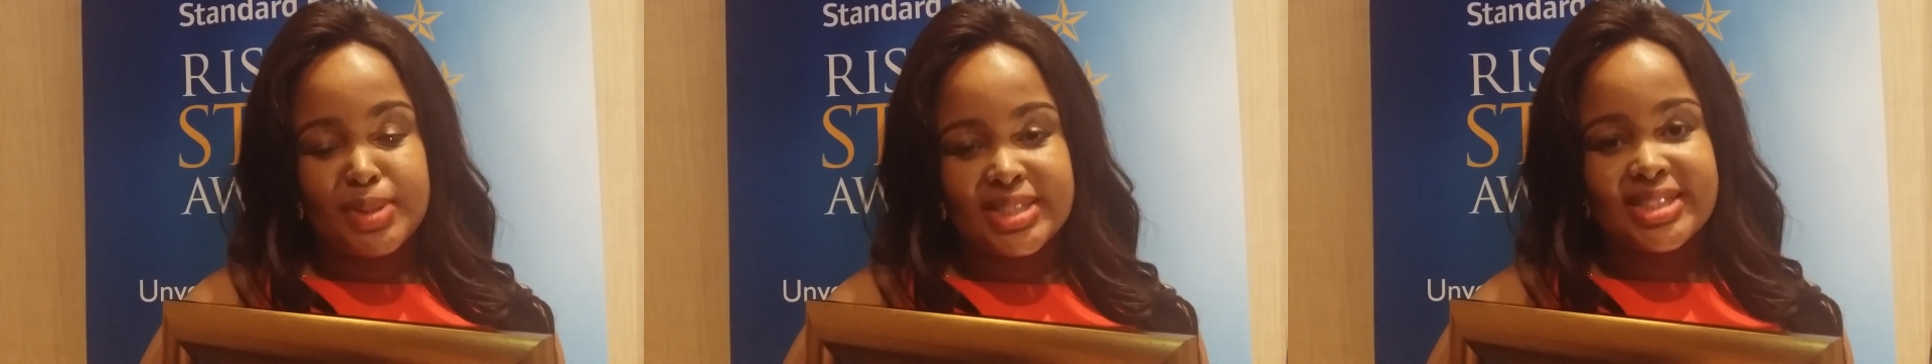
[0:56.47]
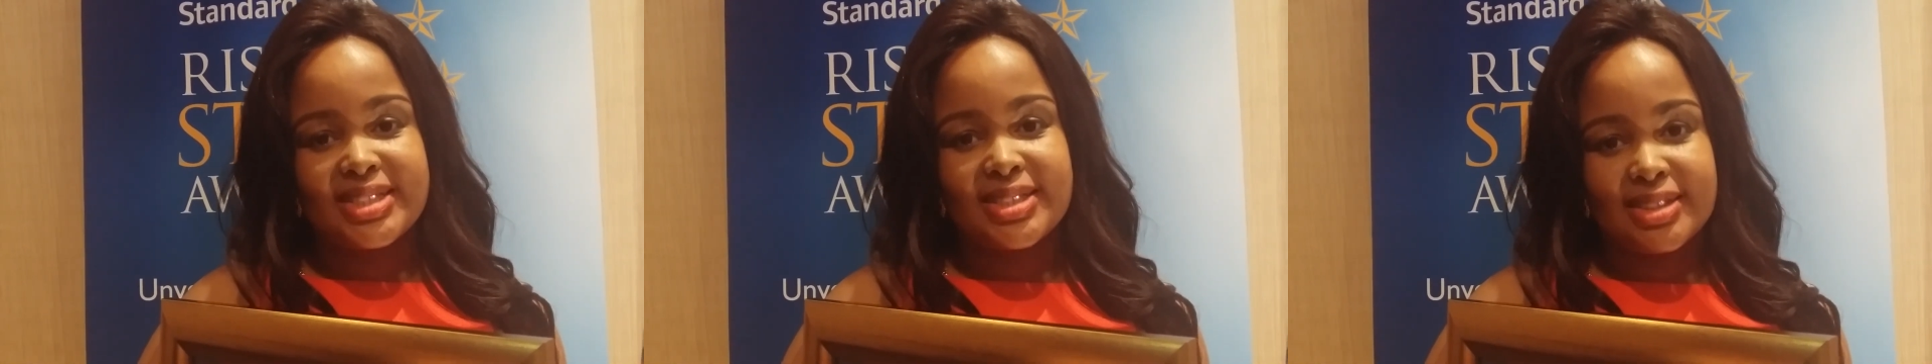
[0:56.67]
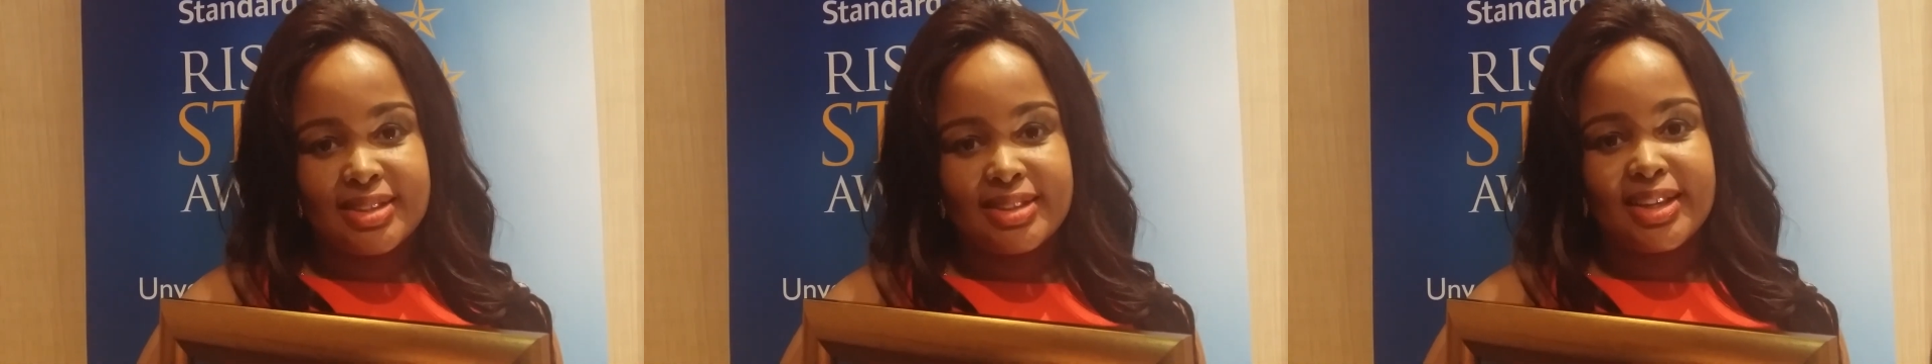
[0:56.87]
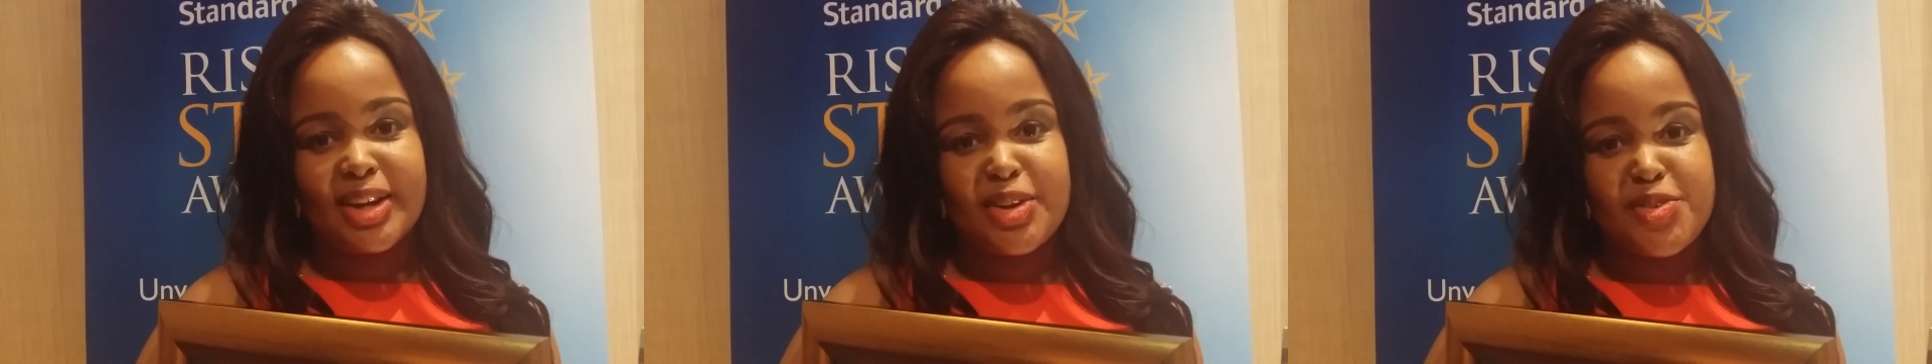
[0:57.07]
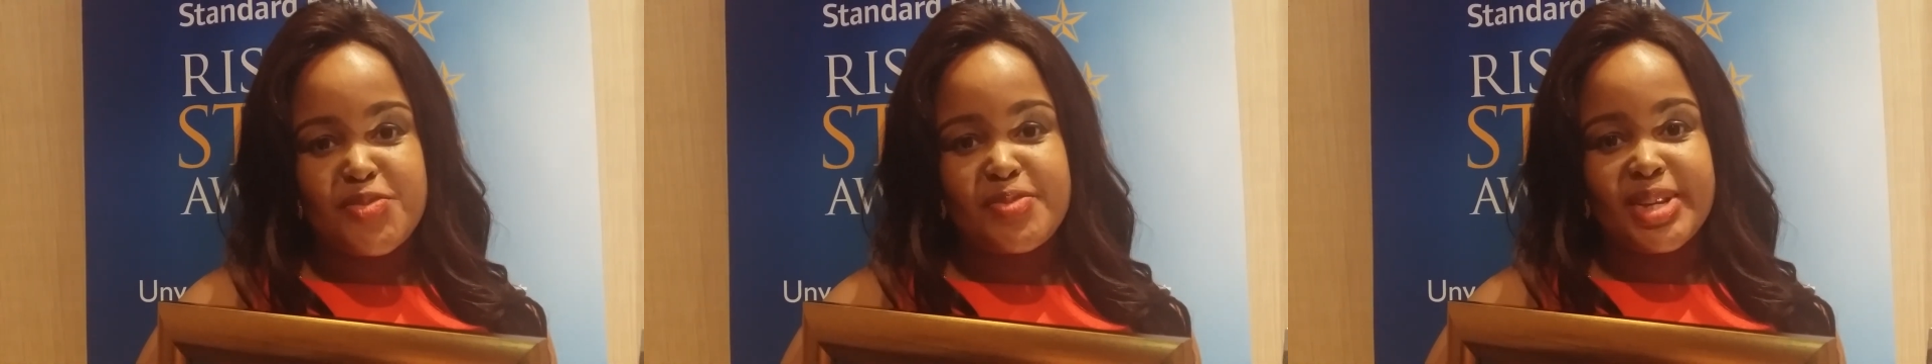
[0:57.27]
position that
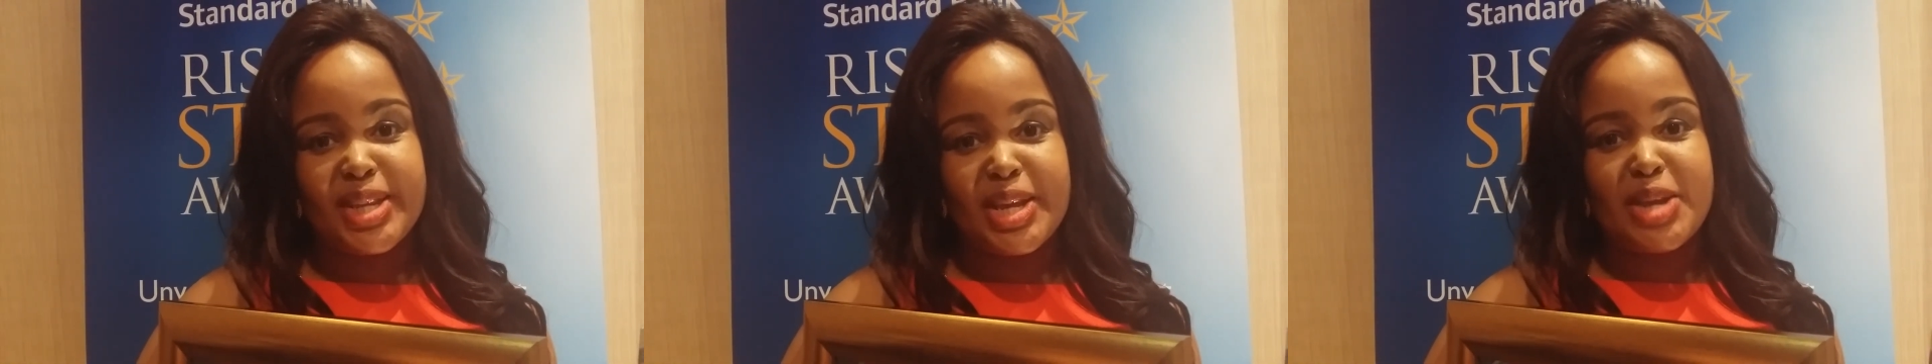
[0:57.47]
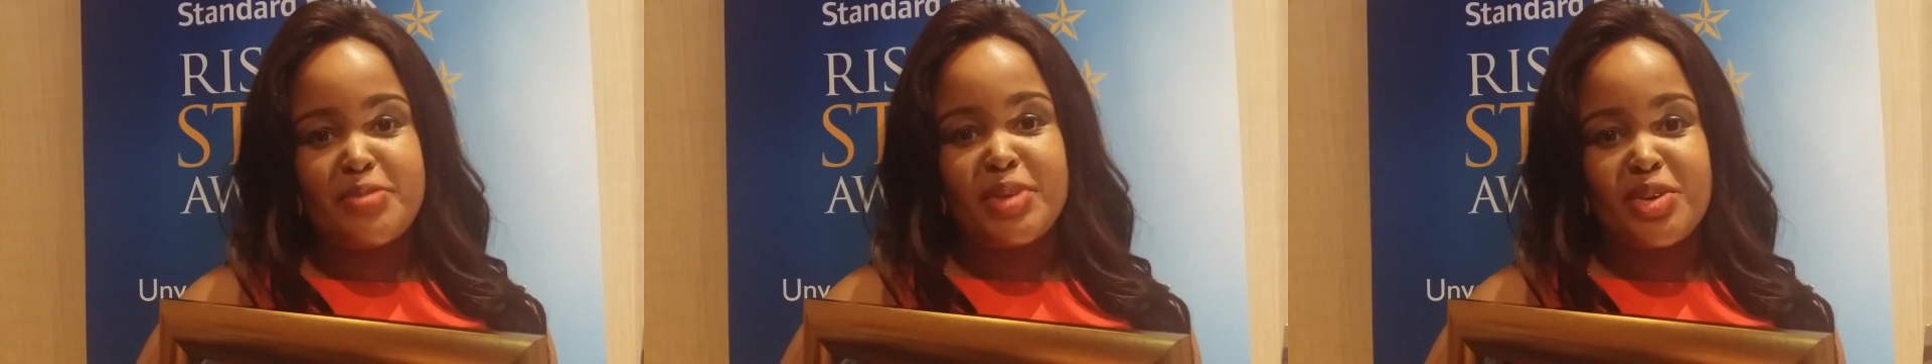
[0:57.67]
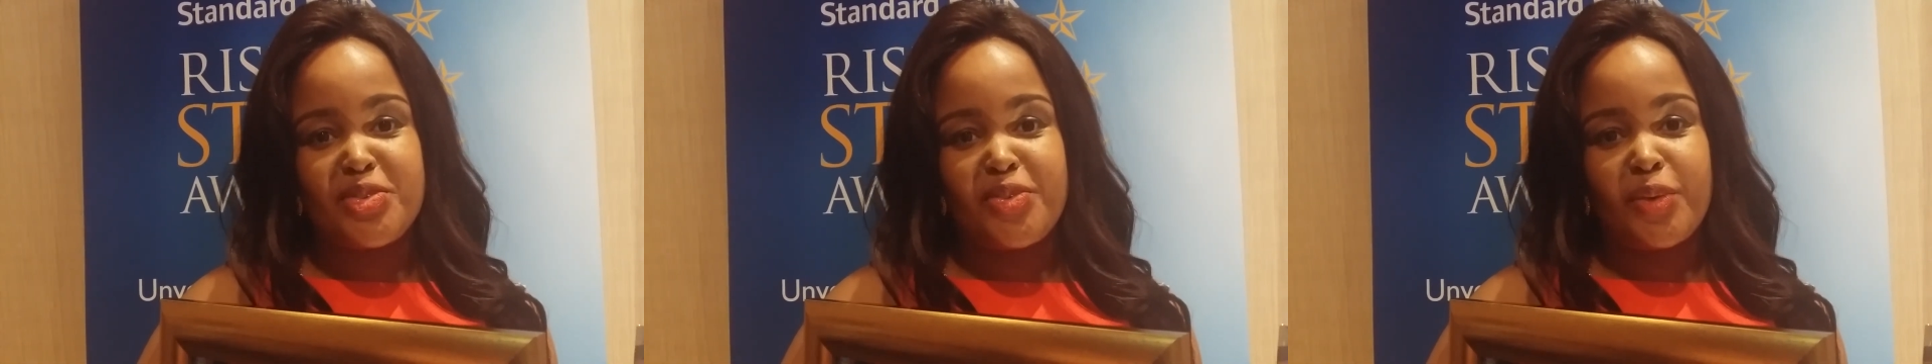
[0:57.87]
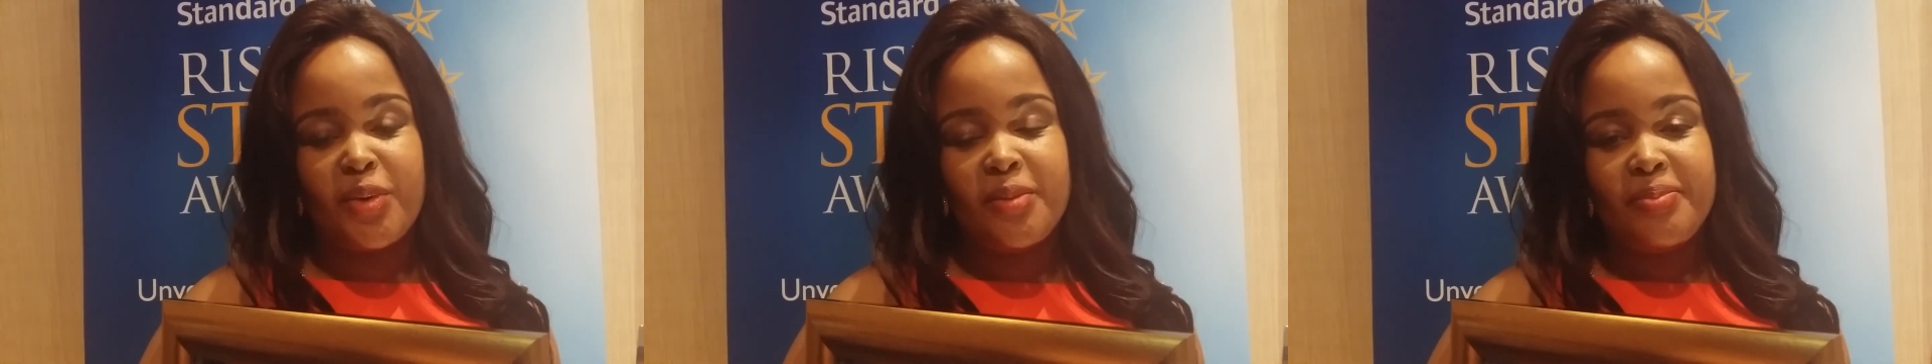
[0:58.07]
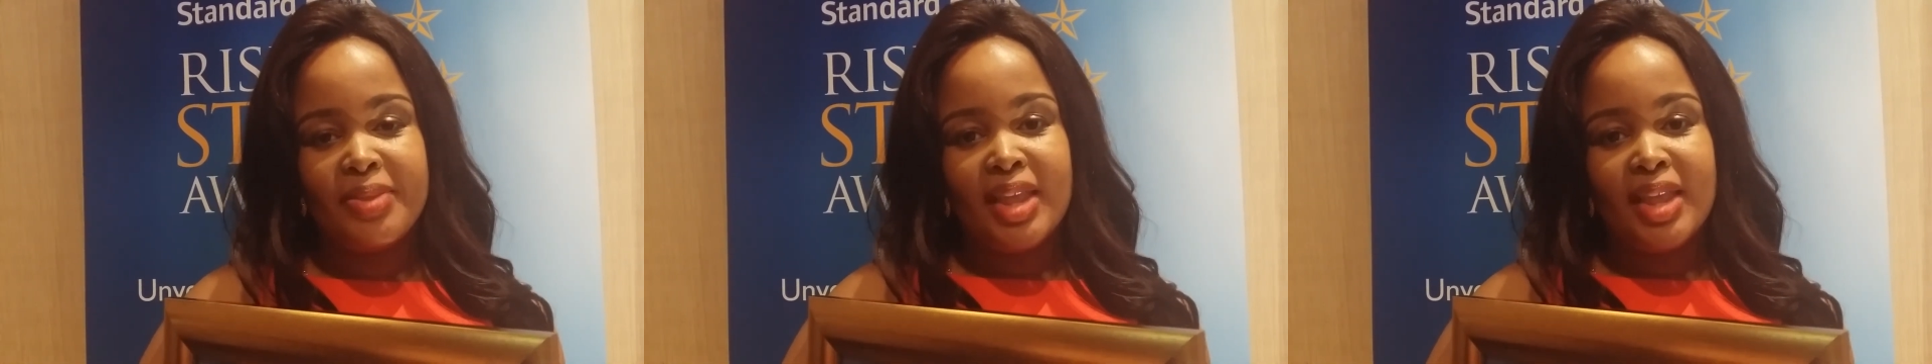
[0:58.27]
I've been aiming for.